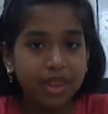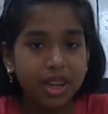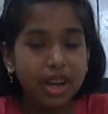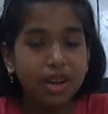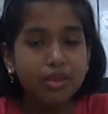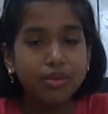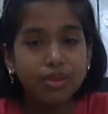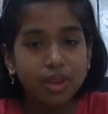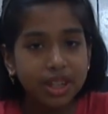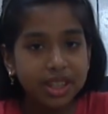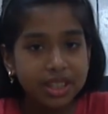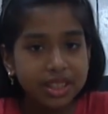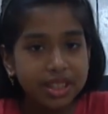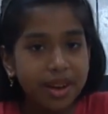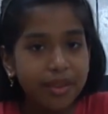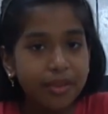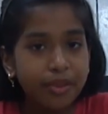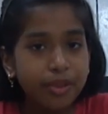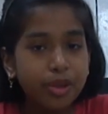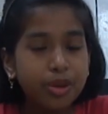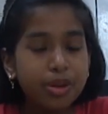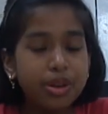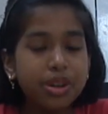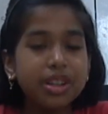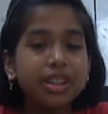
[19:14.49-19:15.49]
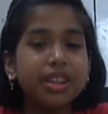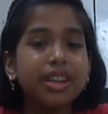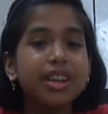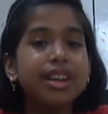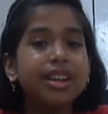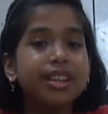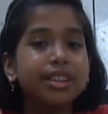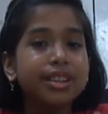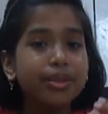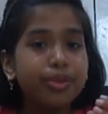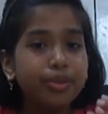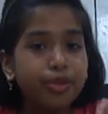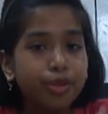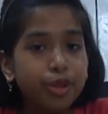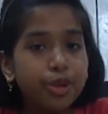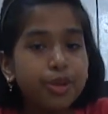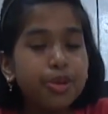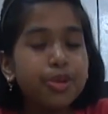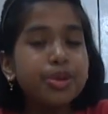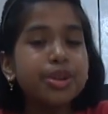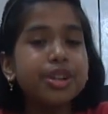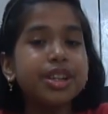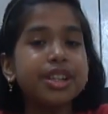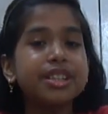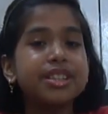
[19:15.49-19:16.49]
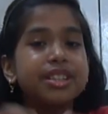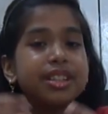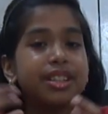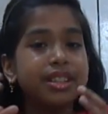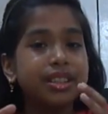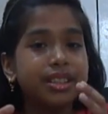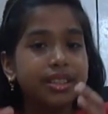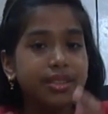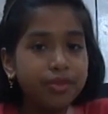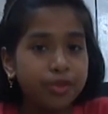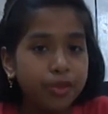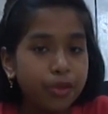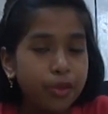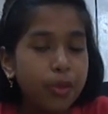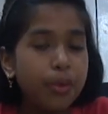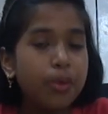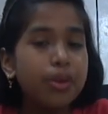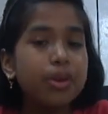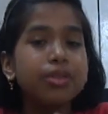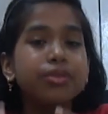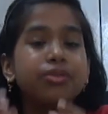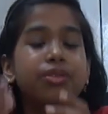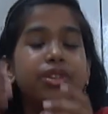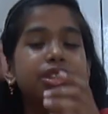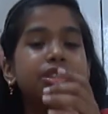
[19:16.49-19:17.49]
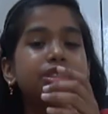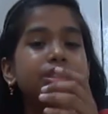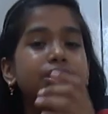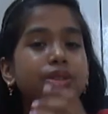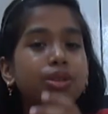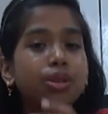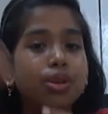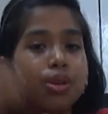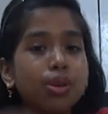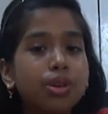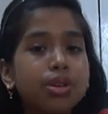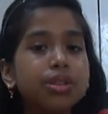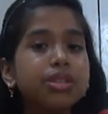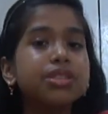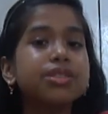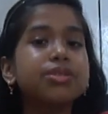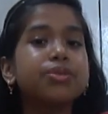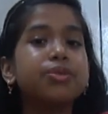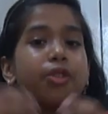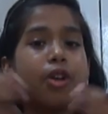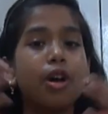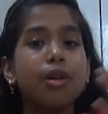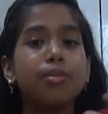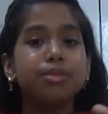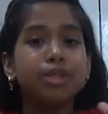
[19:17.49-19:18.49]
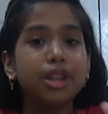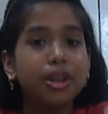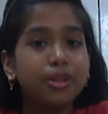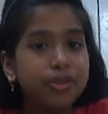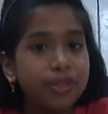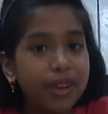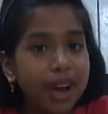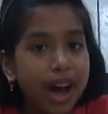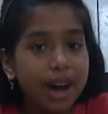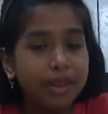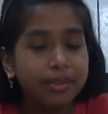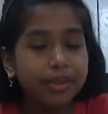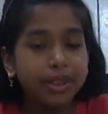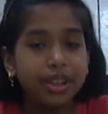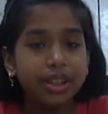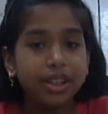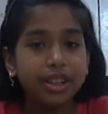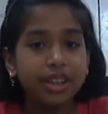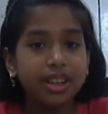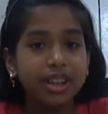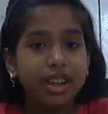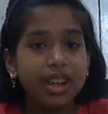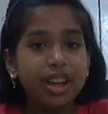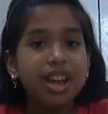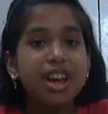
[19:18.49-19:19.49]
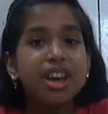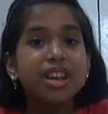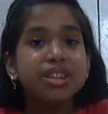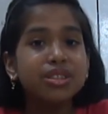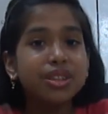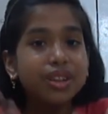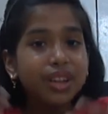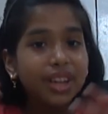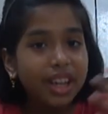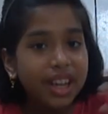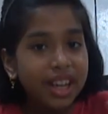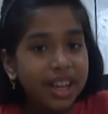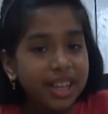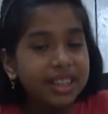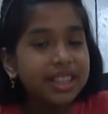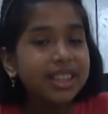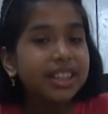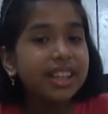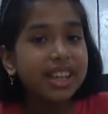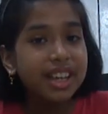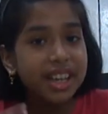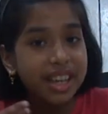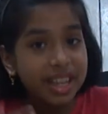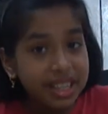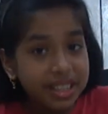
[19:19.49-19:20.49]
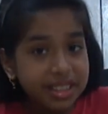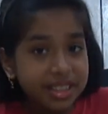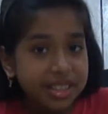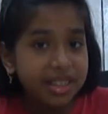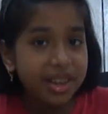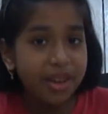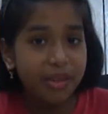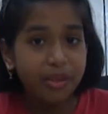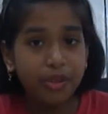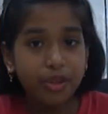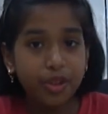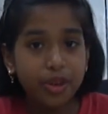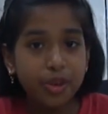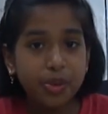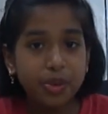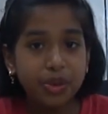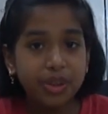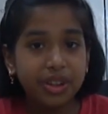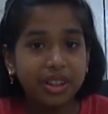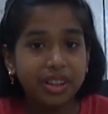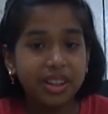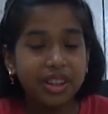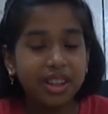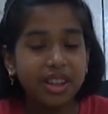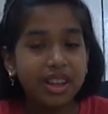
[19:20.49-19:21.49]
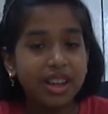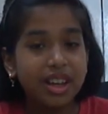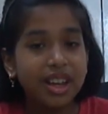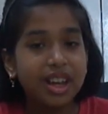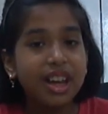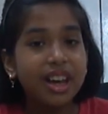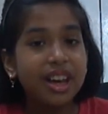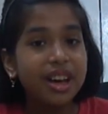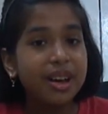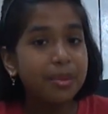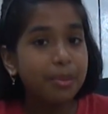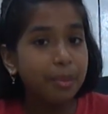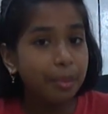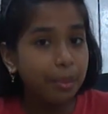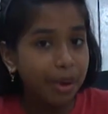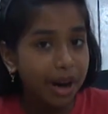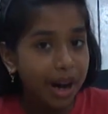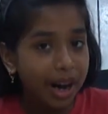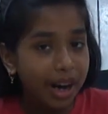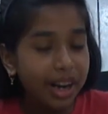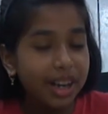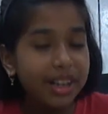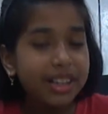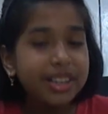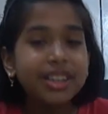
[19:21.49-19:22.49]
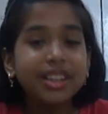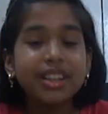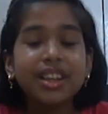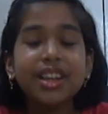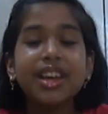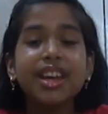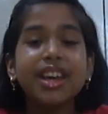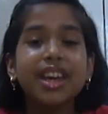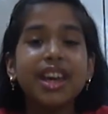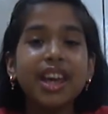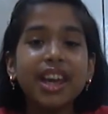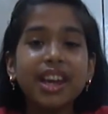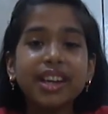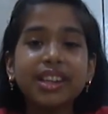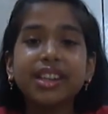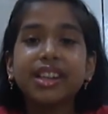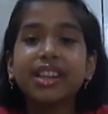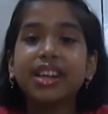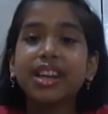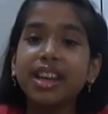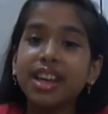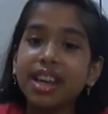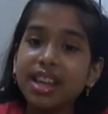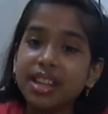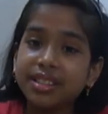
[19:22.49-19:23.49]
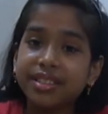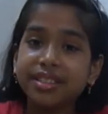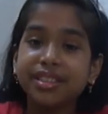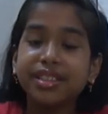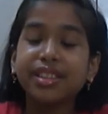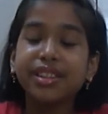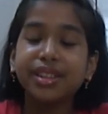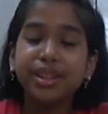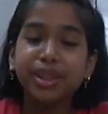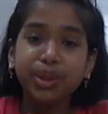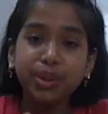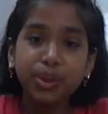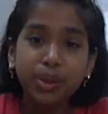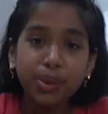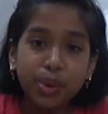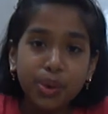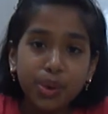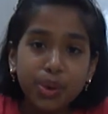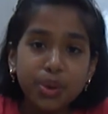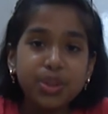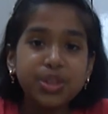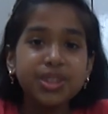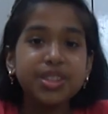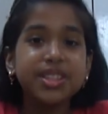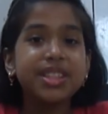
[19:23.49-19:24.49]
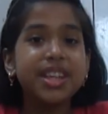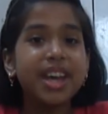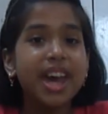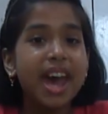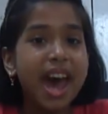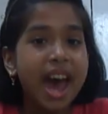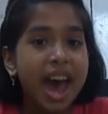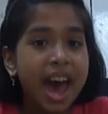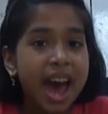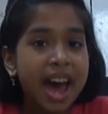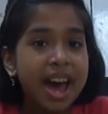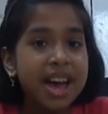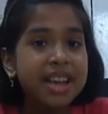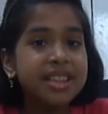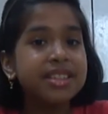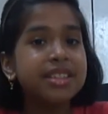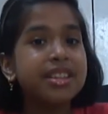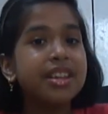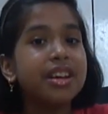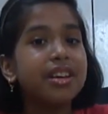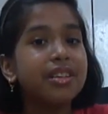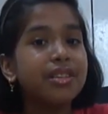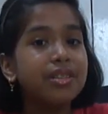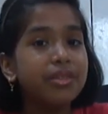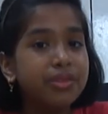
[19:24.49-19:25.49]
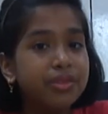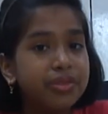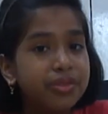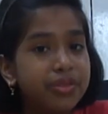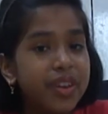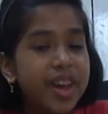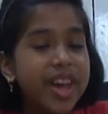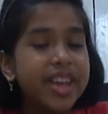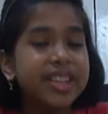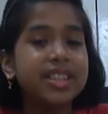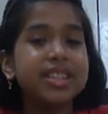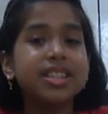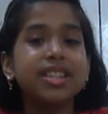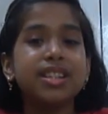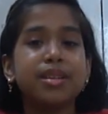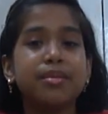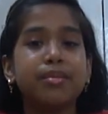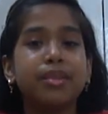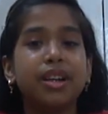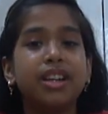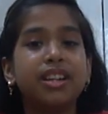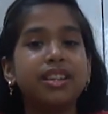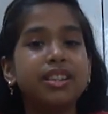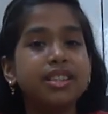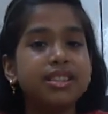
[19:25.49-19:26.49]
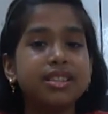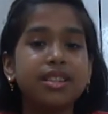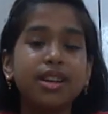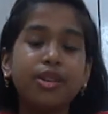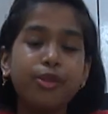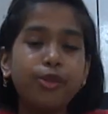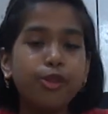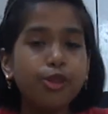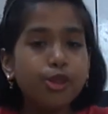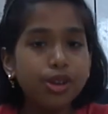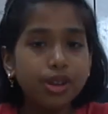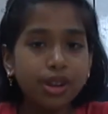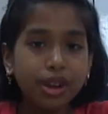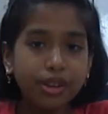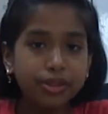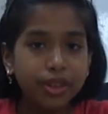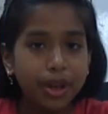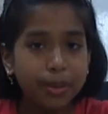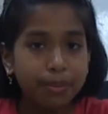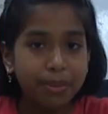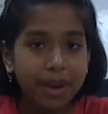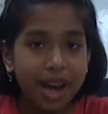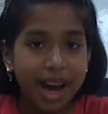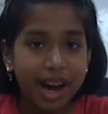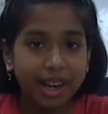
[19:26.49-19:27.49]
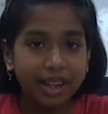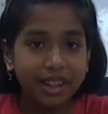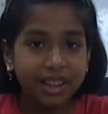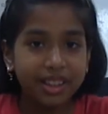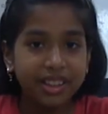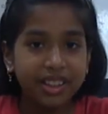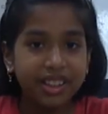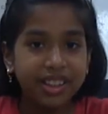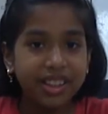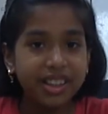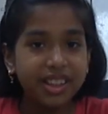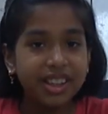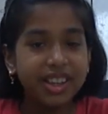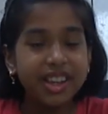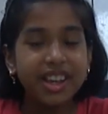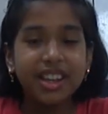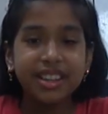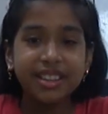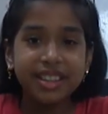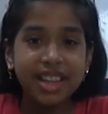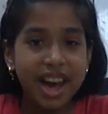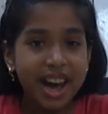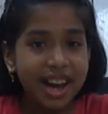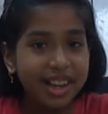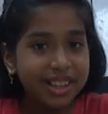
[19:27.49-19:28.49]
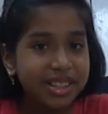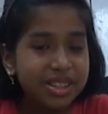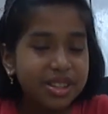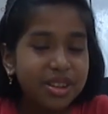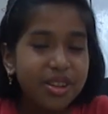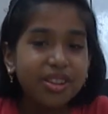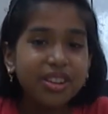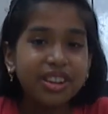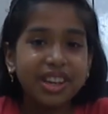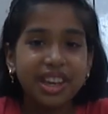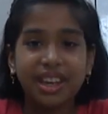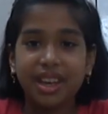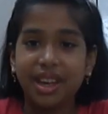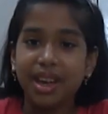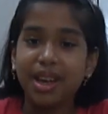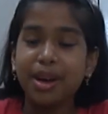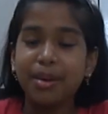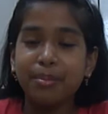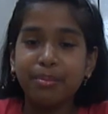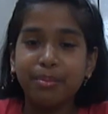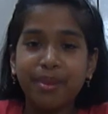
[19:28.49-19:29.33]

What is a fruit? The fruit is the food which grows from the flower. So it is the fruit, but it is used as vegetable. It is the fruit of the plant. That's okay.